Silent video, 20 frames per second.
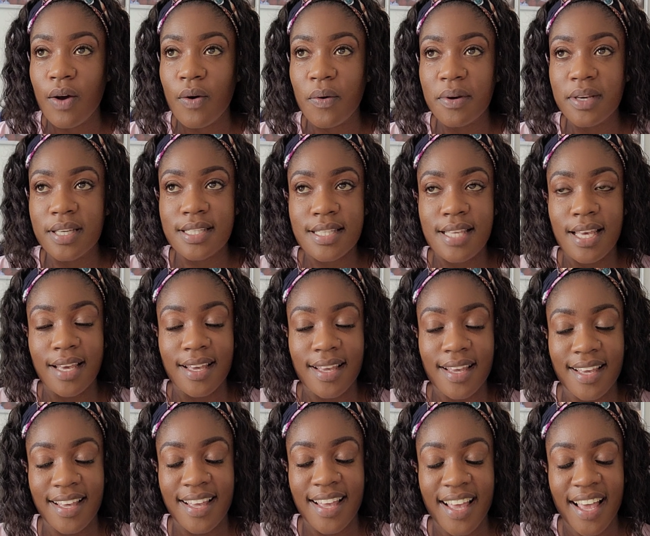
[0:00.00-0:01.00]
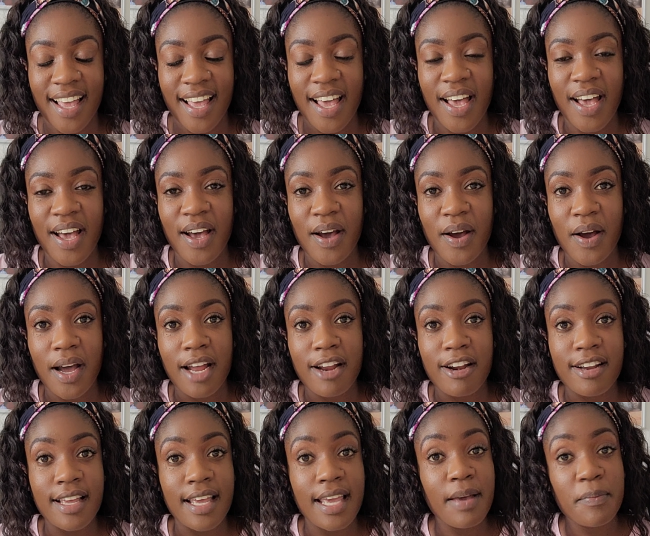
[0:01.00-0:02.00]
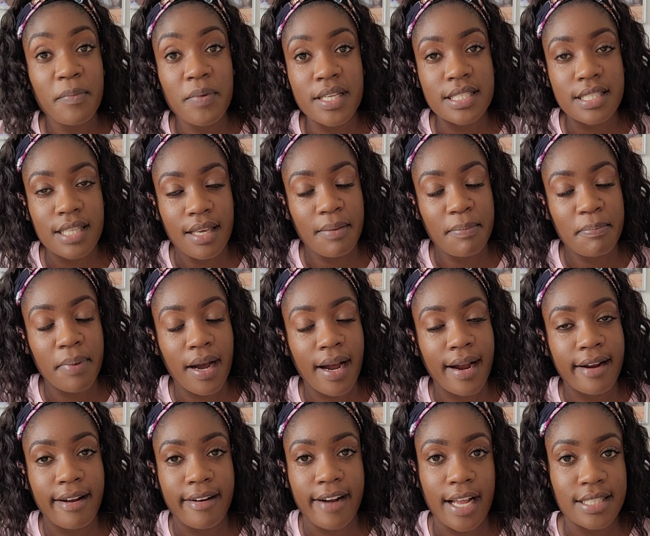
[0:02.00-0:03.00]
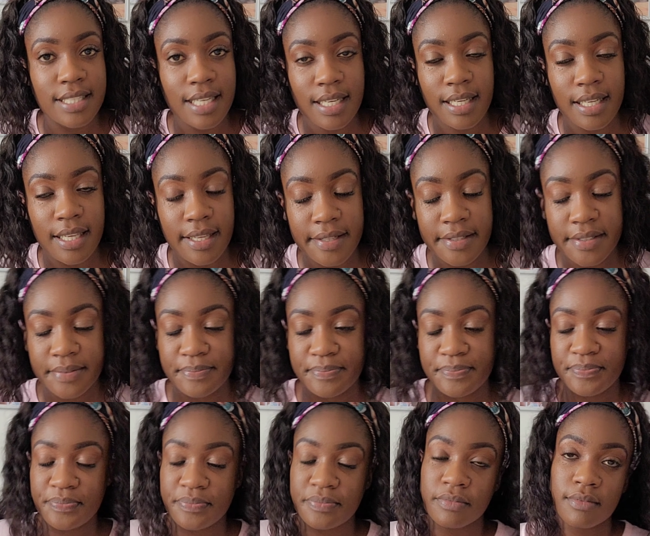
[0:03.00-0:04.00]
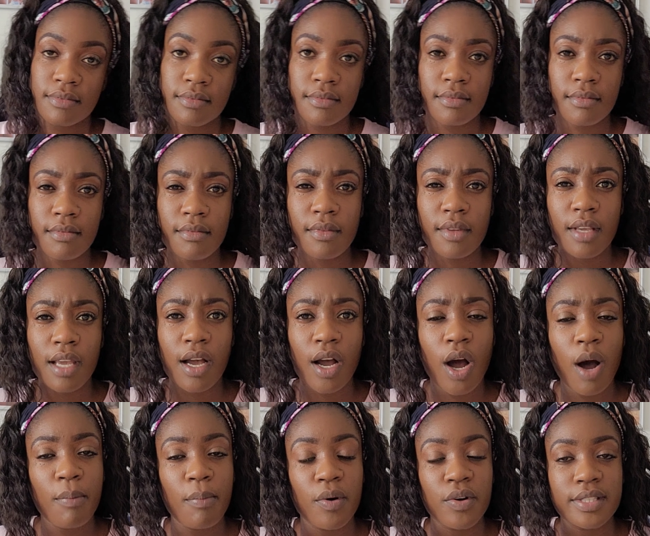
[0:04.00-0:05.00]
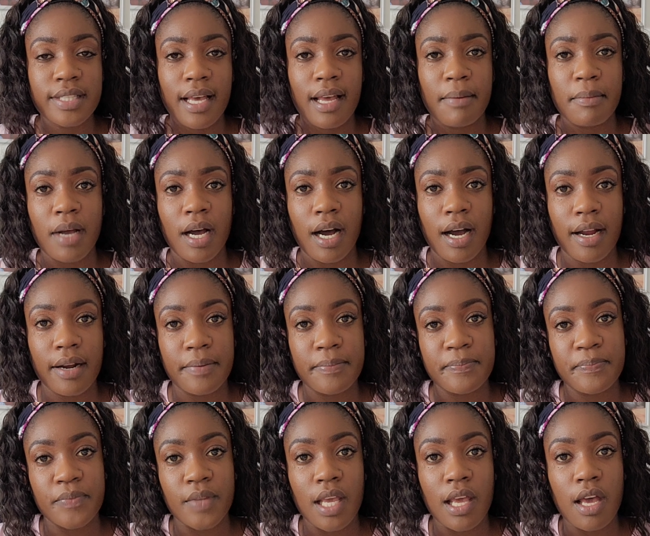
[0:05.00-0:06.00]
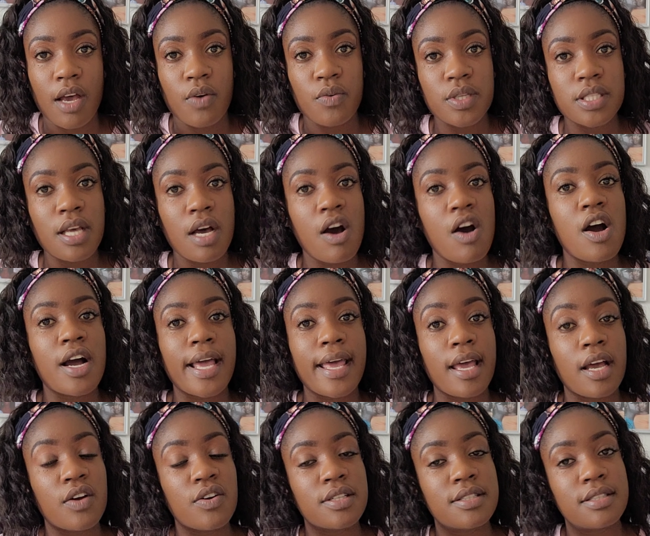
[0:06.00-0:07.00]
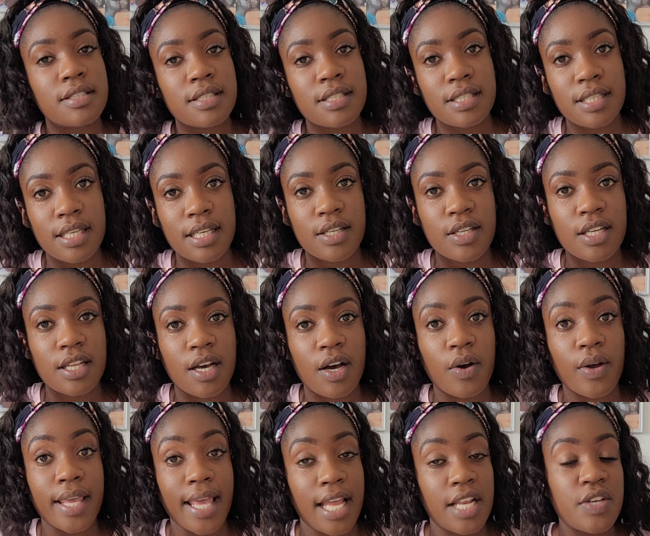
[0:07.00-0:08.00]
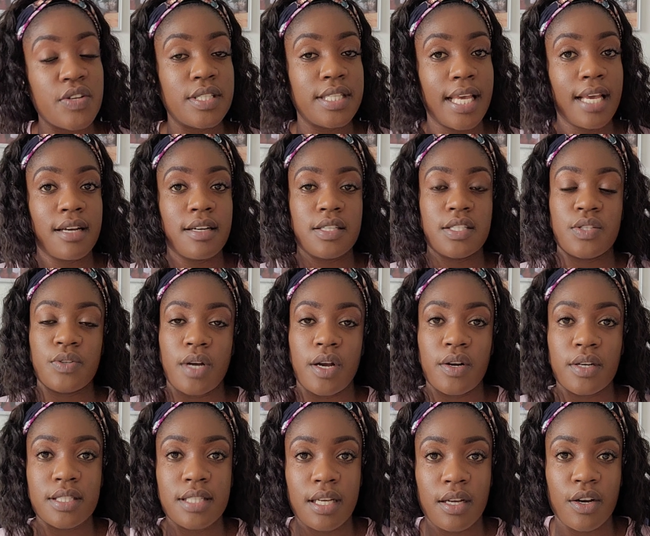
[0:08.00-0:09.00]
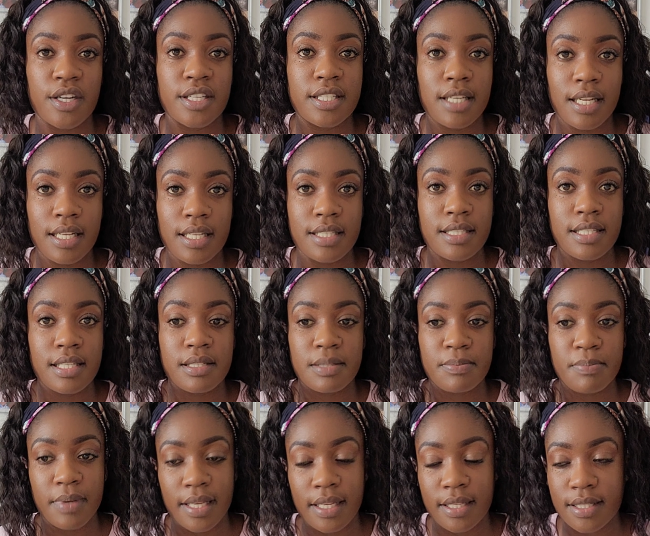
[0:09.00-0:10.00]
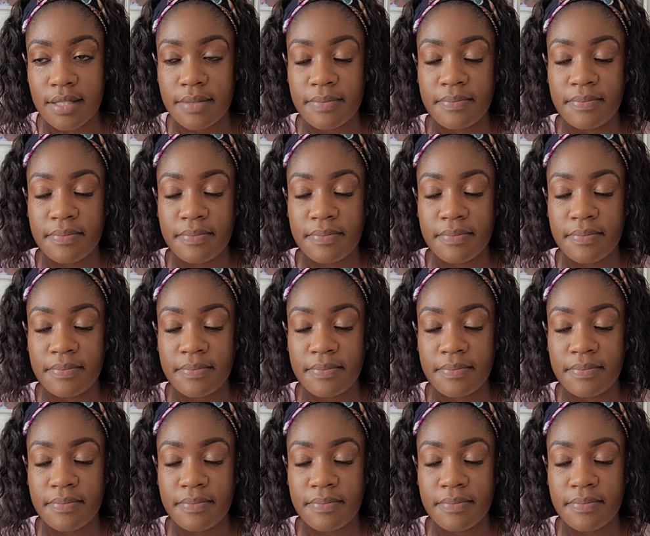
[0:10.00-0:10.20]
we see him we see park right at the gate. Come out of him car. We said okay, good to see you now. Can you take us to our hotel? Our hotel is this place.